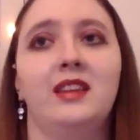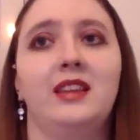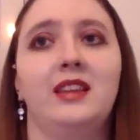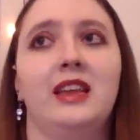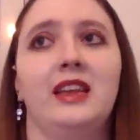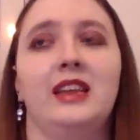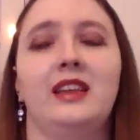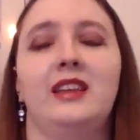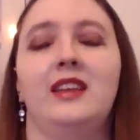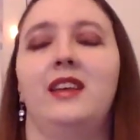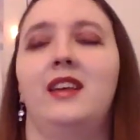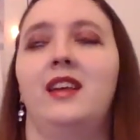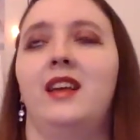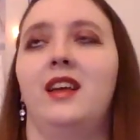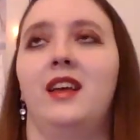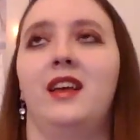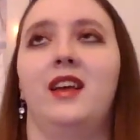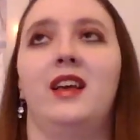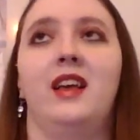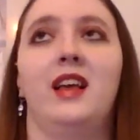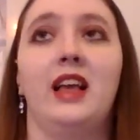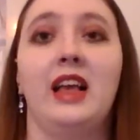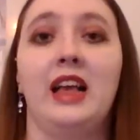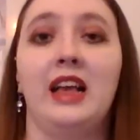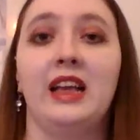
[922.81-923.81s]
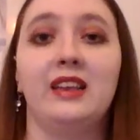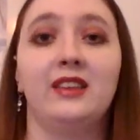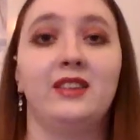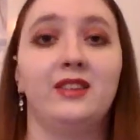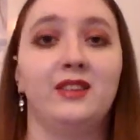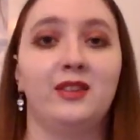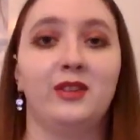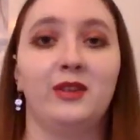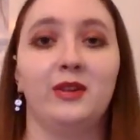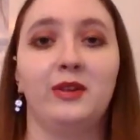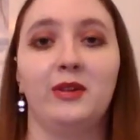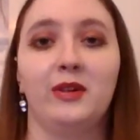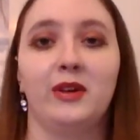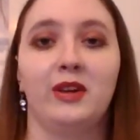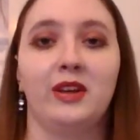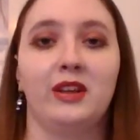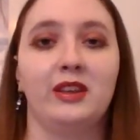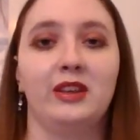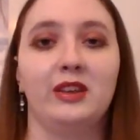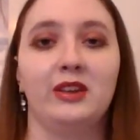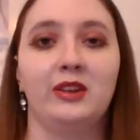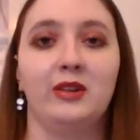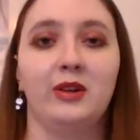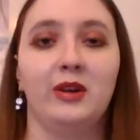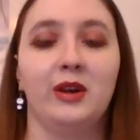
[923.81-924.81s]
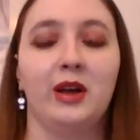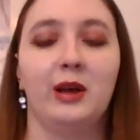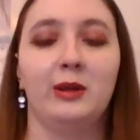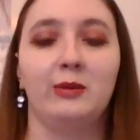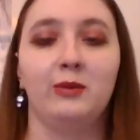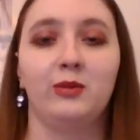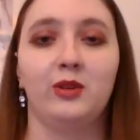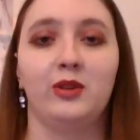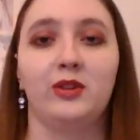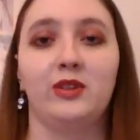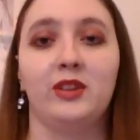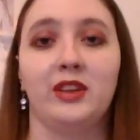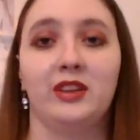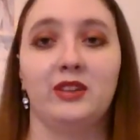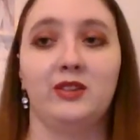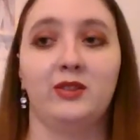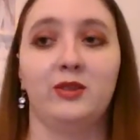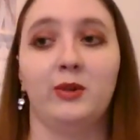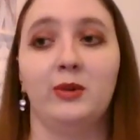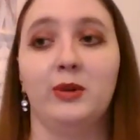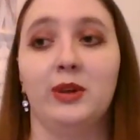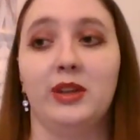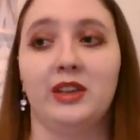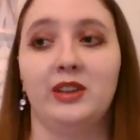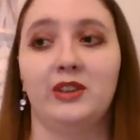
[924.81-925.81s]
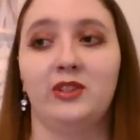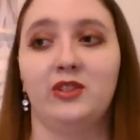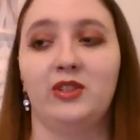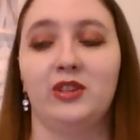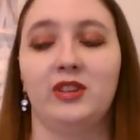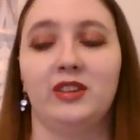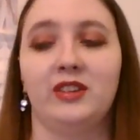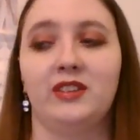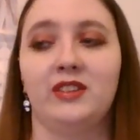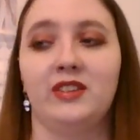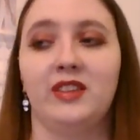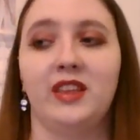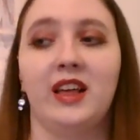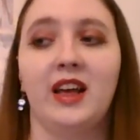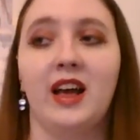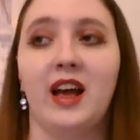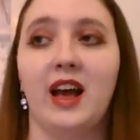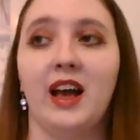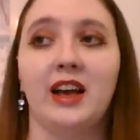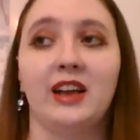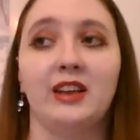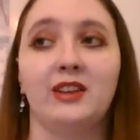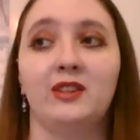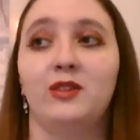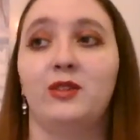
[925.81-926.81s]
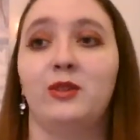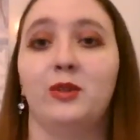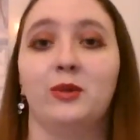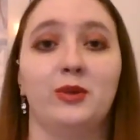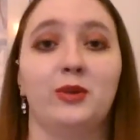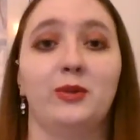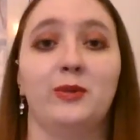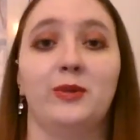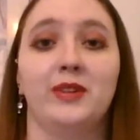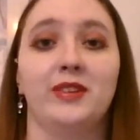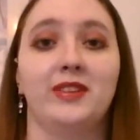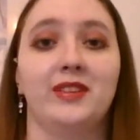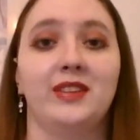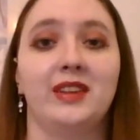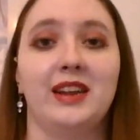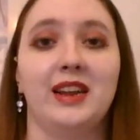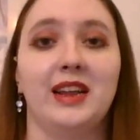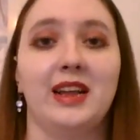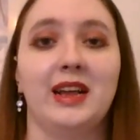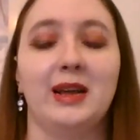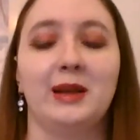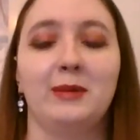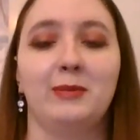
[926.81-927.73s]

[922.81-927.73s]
Like, and so you know i'm just like so anxious that i don't know what's gonna